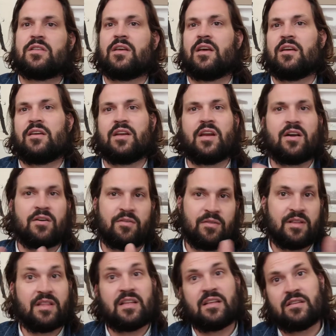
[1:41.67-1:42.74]

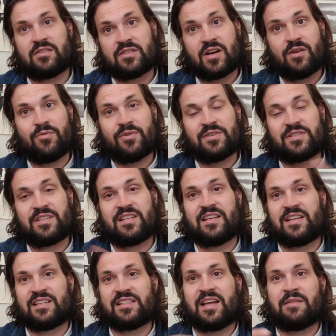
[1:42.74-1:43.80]
In the Star Wars
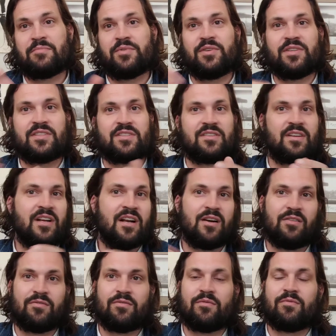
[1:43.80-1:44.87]
example, it's
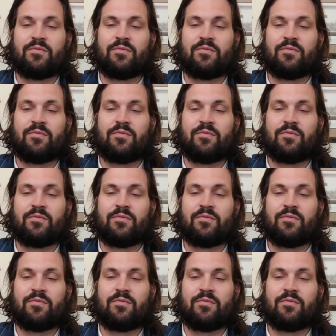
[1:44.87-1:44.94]
a